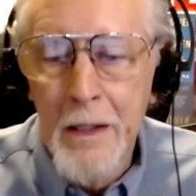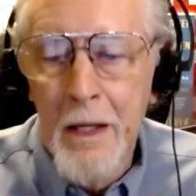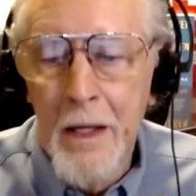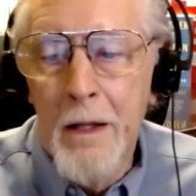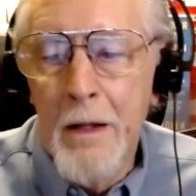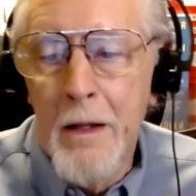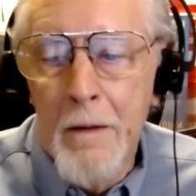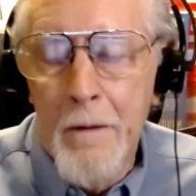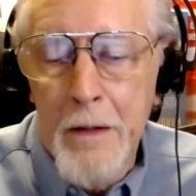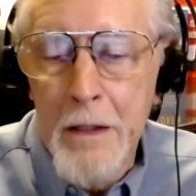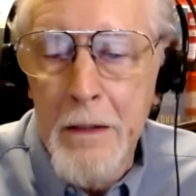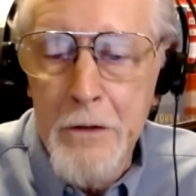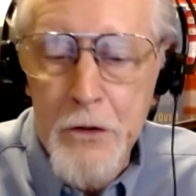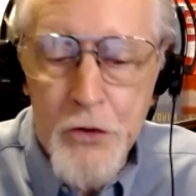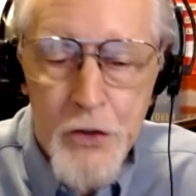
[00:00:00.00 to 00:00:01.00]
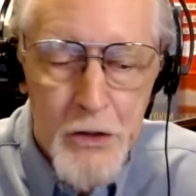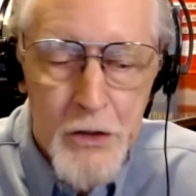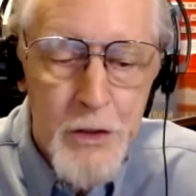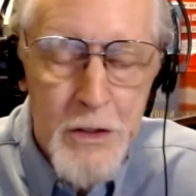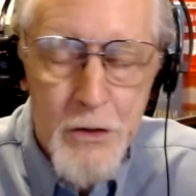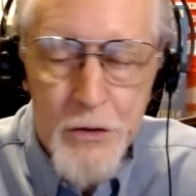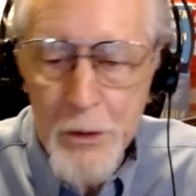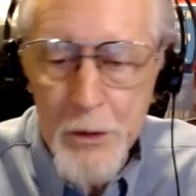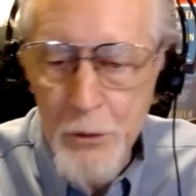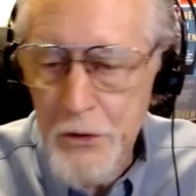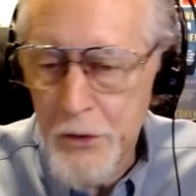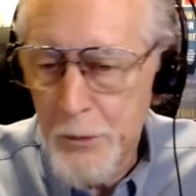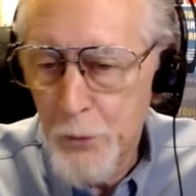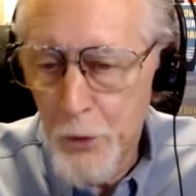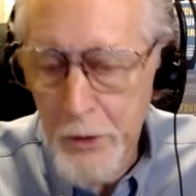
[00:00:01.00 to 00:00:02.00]
In the 60s, there were some
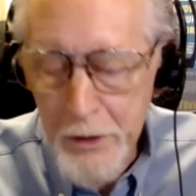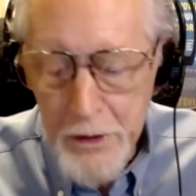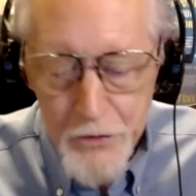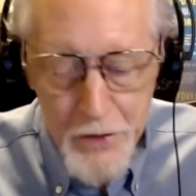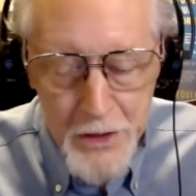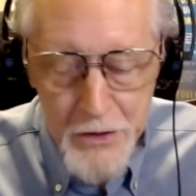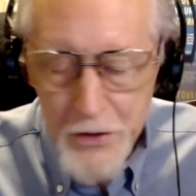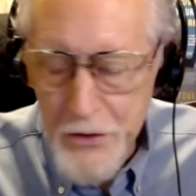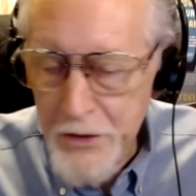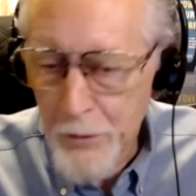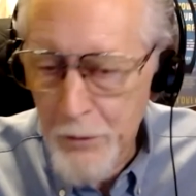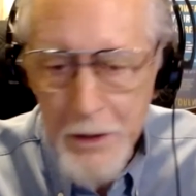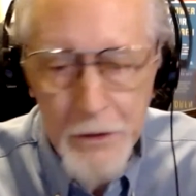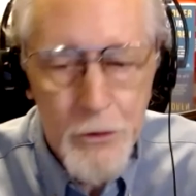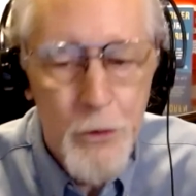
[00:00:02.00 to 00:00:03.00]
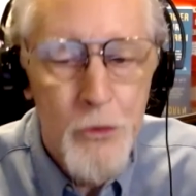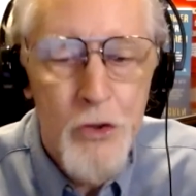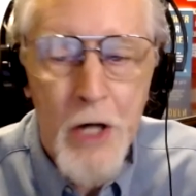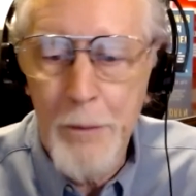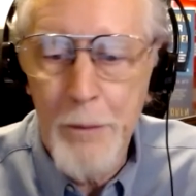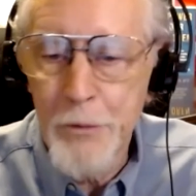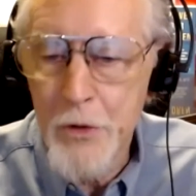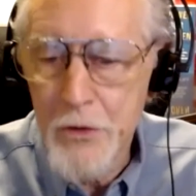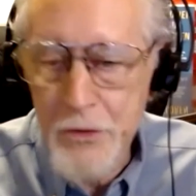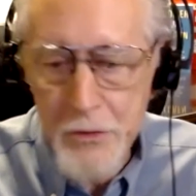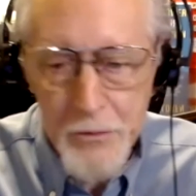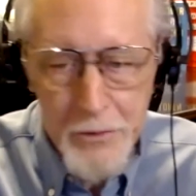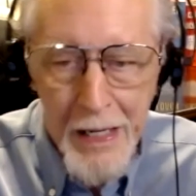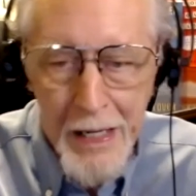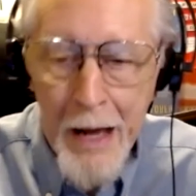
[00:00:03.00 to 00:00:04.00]
organizations. I write 2 chapters
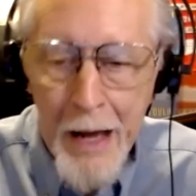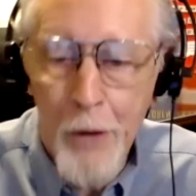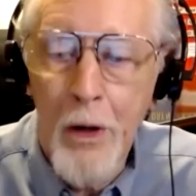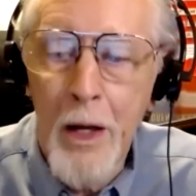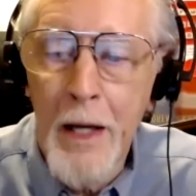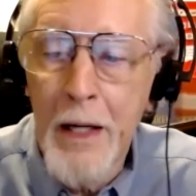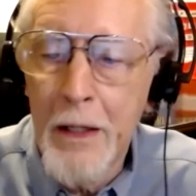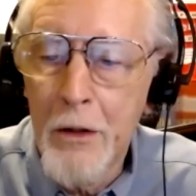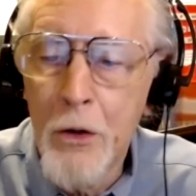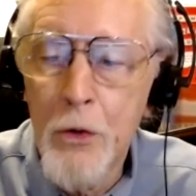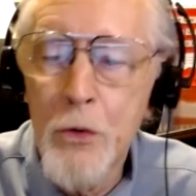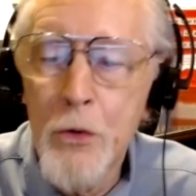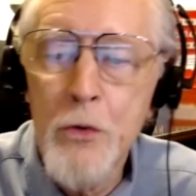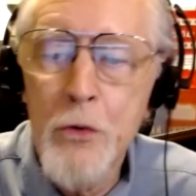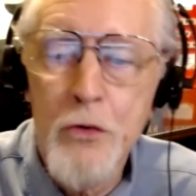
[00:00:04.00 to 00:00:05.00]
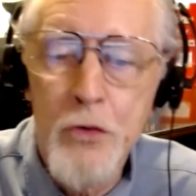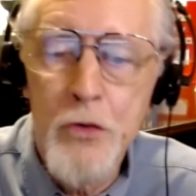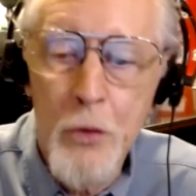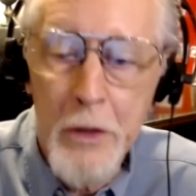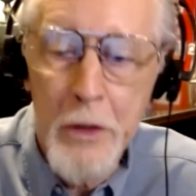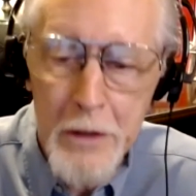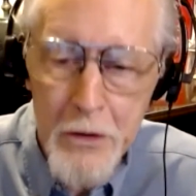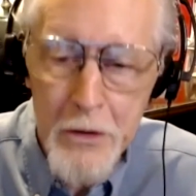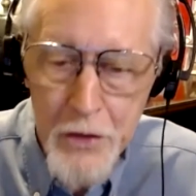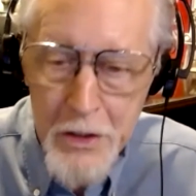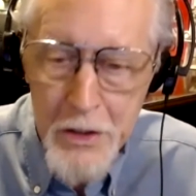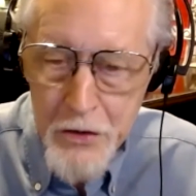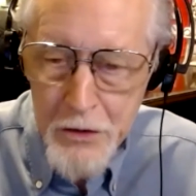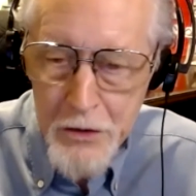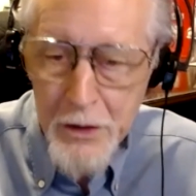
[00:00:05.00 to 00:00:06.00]
outlining whose
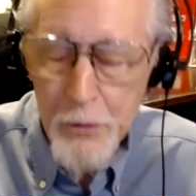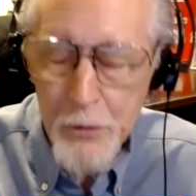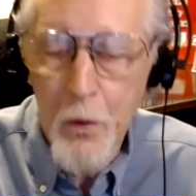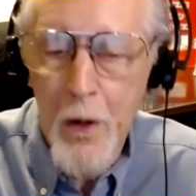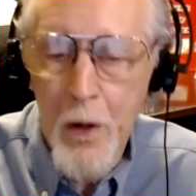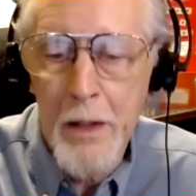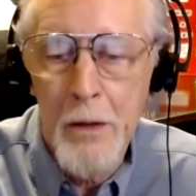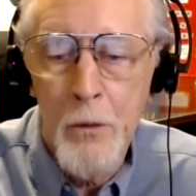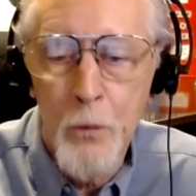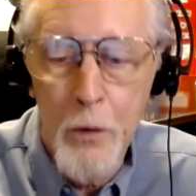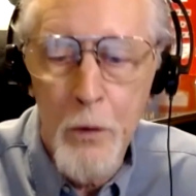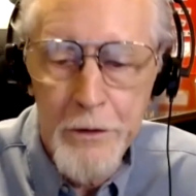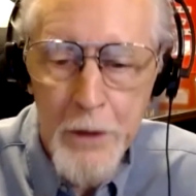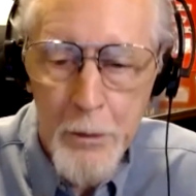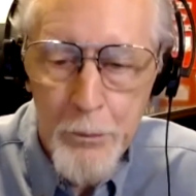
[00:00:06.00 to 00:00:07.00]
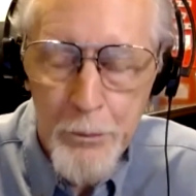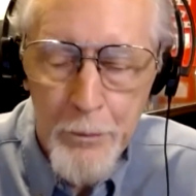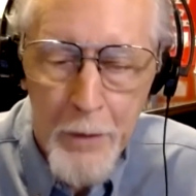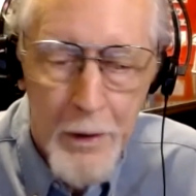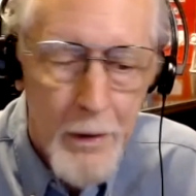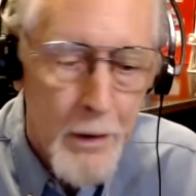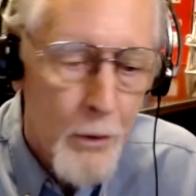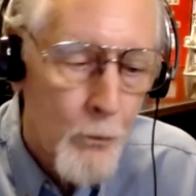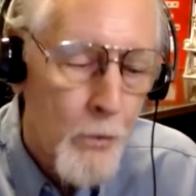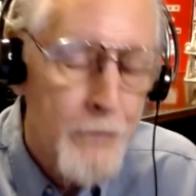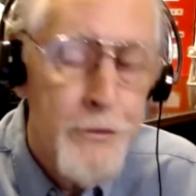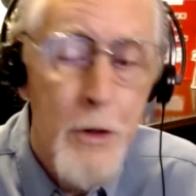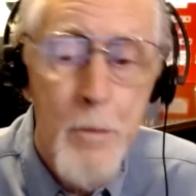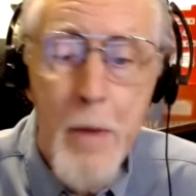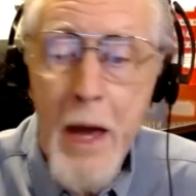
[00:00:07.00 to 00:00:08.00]
organization did what and what their
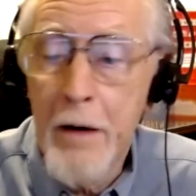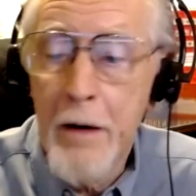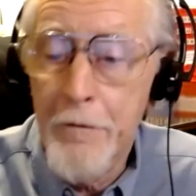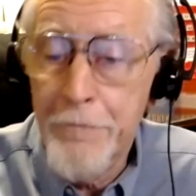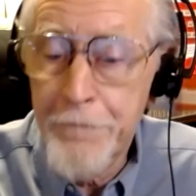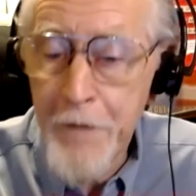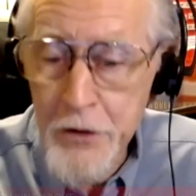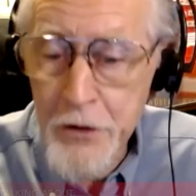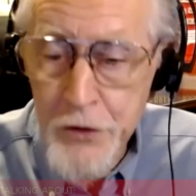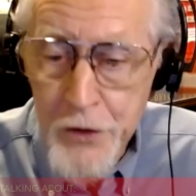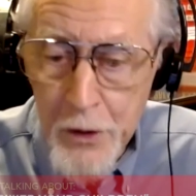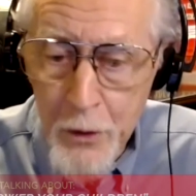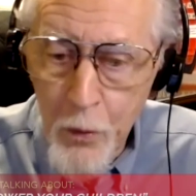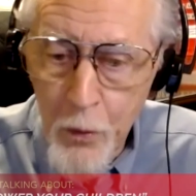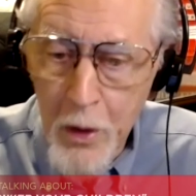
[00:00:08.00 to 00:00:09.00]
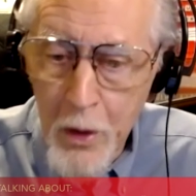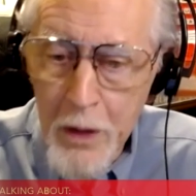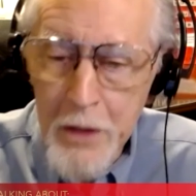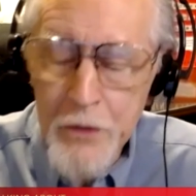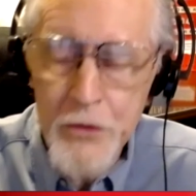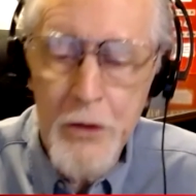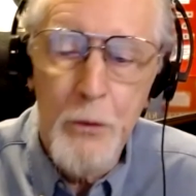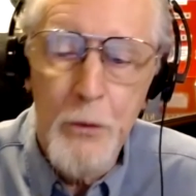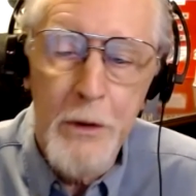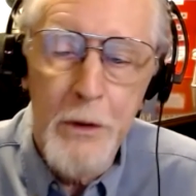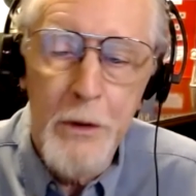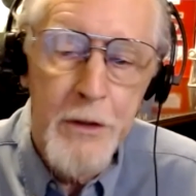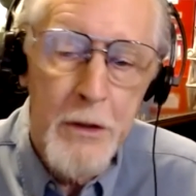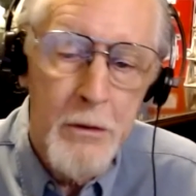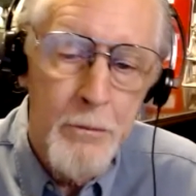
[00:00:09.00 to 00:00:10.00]
manifesto was and what
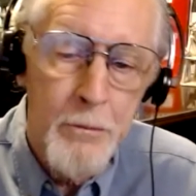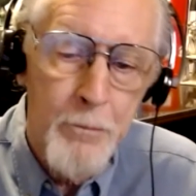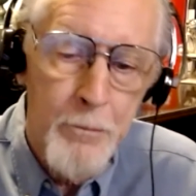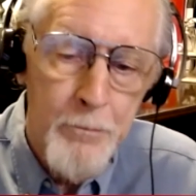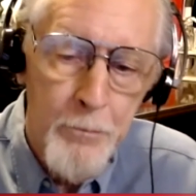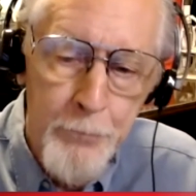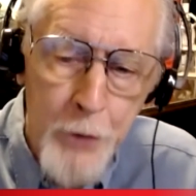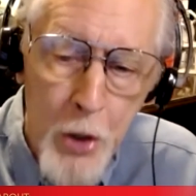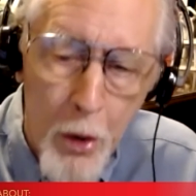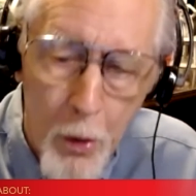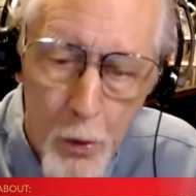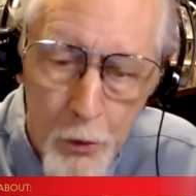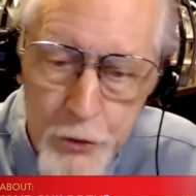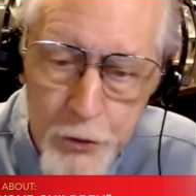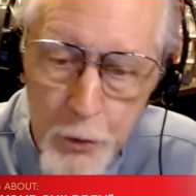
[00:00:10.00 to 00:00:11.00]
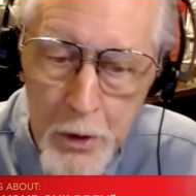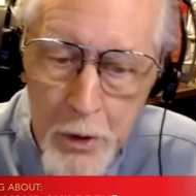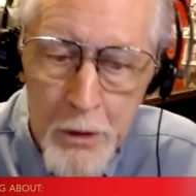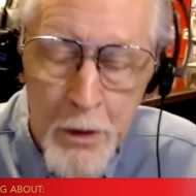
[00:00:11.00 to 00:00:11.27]
their goals were.